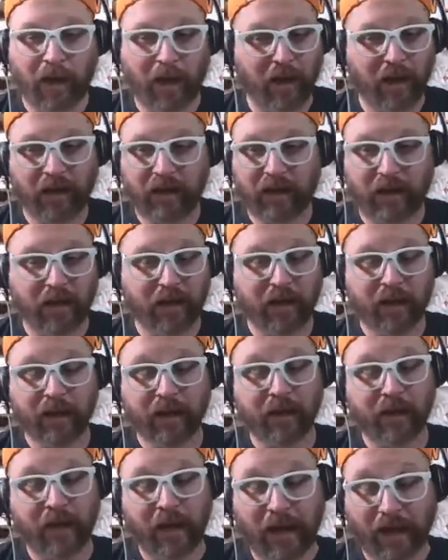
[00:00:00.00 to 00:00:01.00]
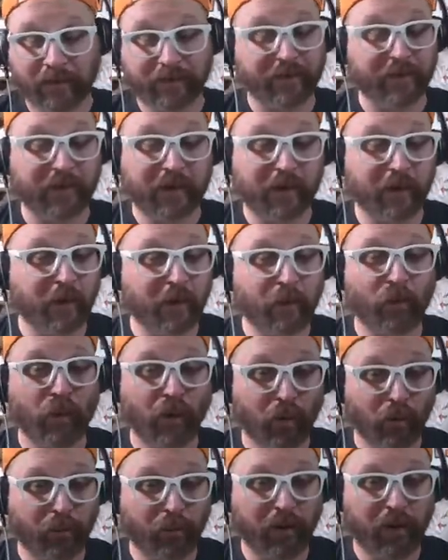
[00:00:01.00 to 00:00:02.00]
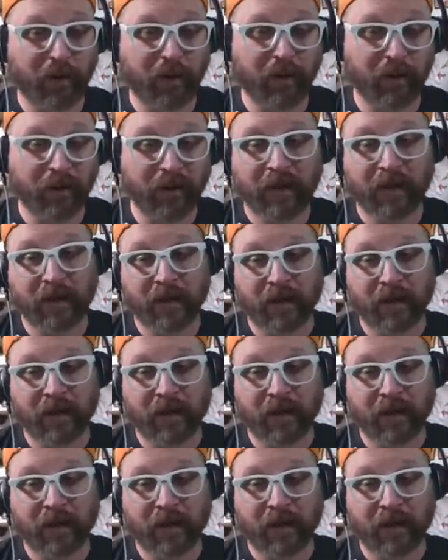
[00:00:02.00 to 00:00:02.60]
I, I think it will be,